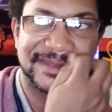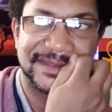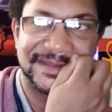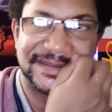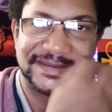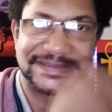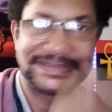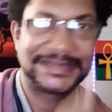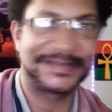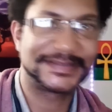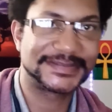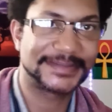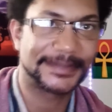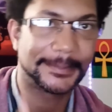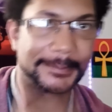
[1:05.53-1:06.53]
take a
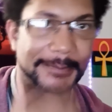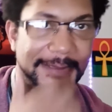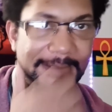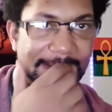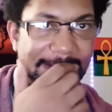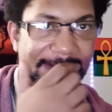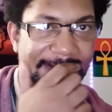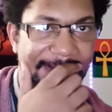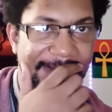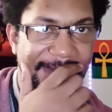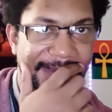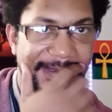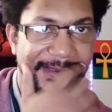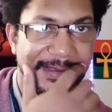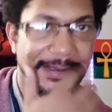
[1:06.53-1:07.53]
step back
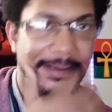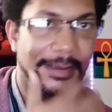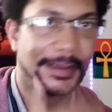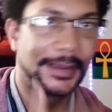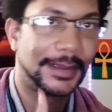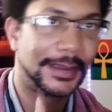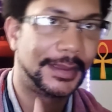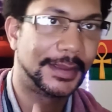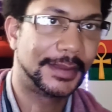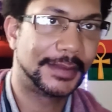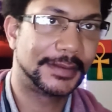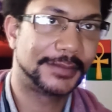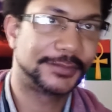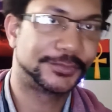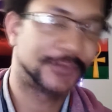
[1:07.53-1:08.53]

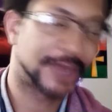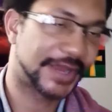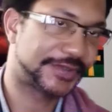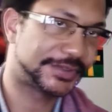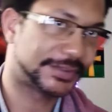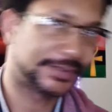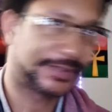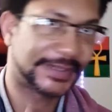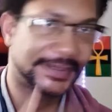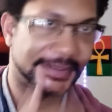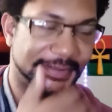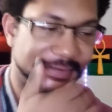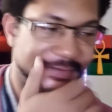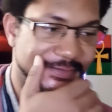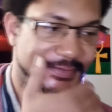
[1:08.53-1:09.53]
and
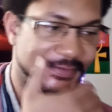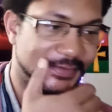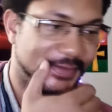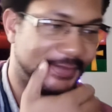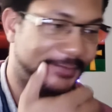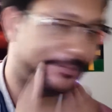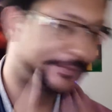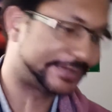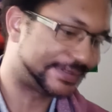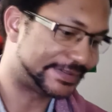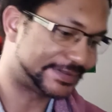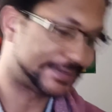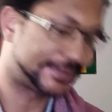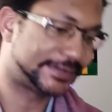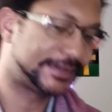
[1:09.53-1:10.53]
rationalize and
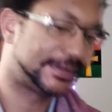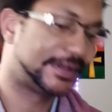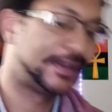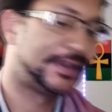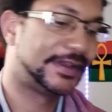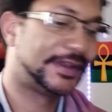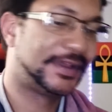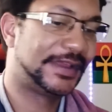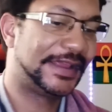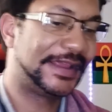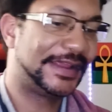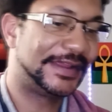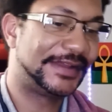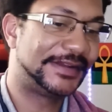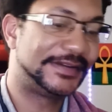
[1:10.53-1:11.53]
reason
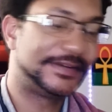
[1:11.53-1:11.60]
and